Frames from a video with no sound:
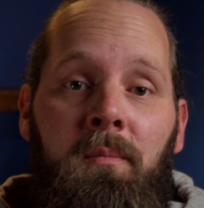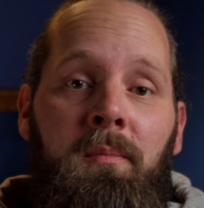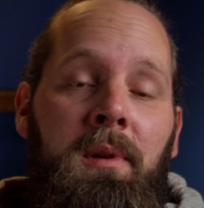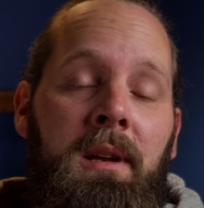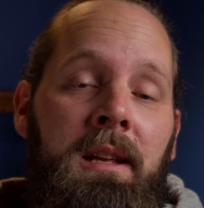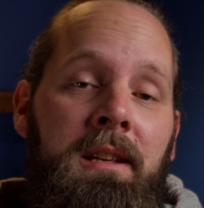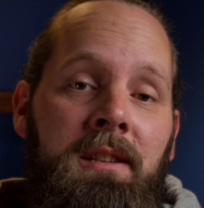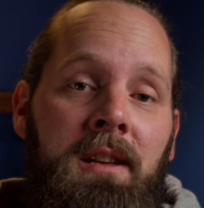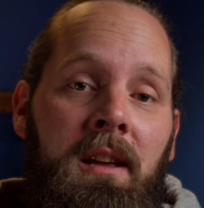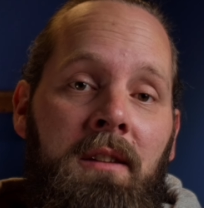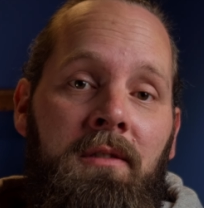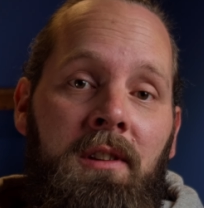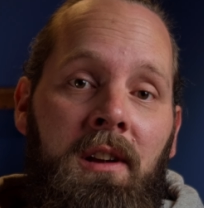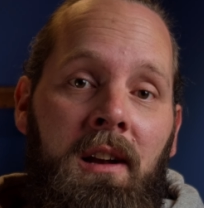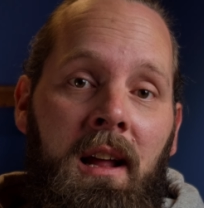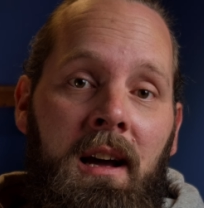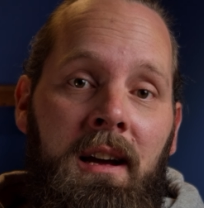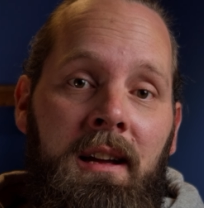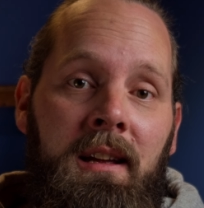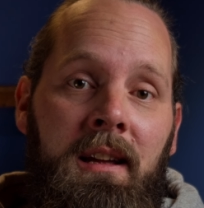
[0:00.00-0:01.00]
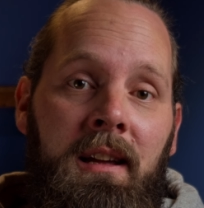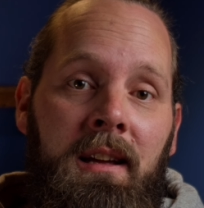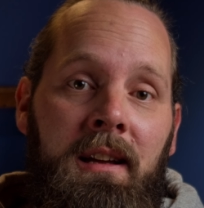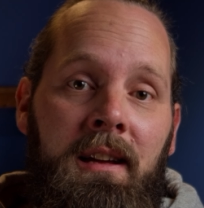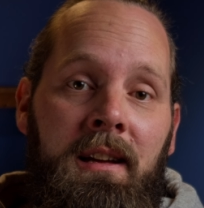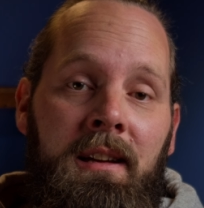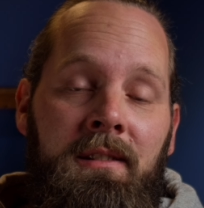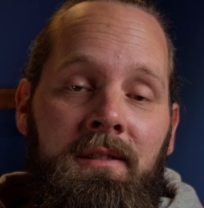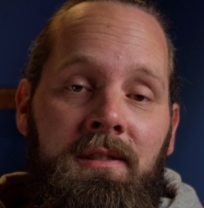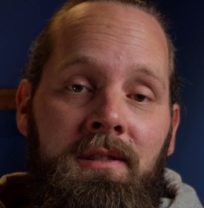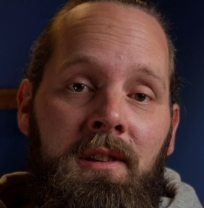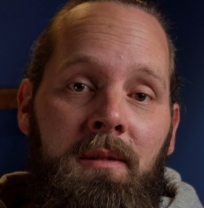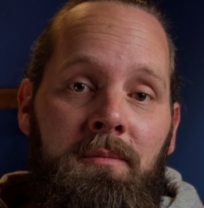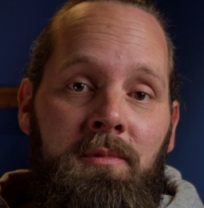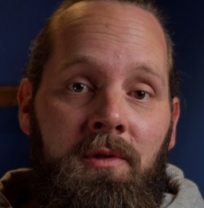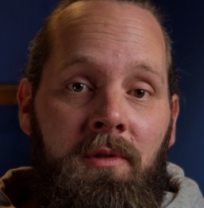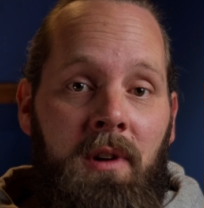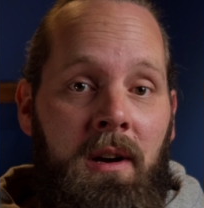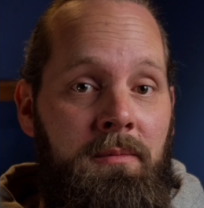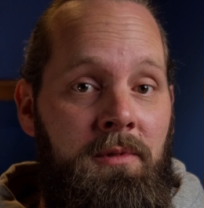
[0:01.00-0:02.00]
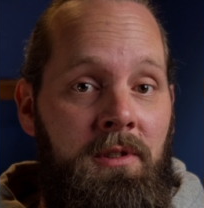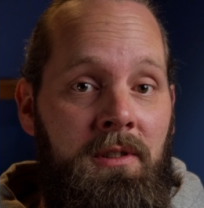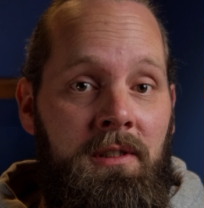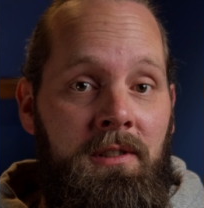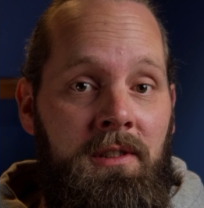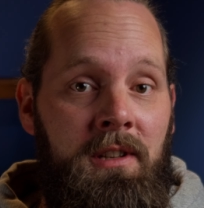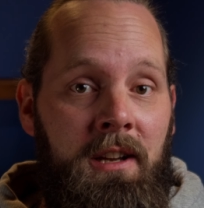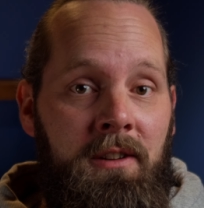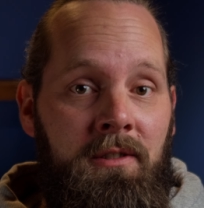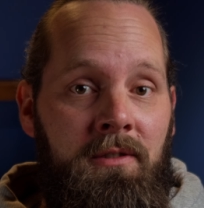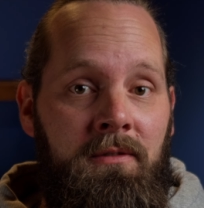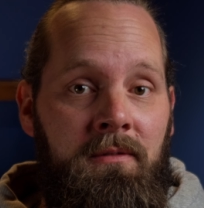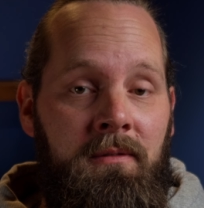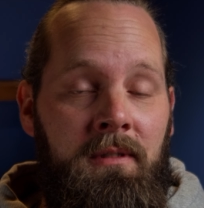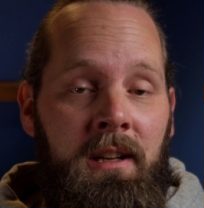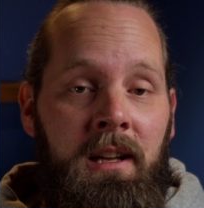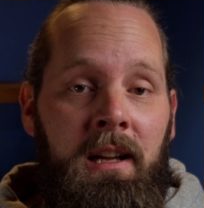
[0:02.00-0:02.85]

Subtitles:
please give it a like and subscribe to the channel.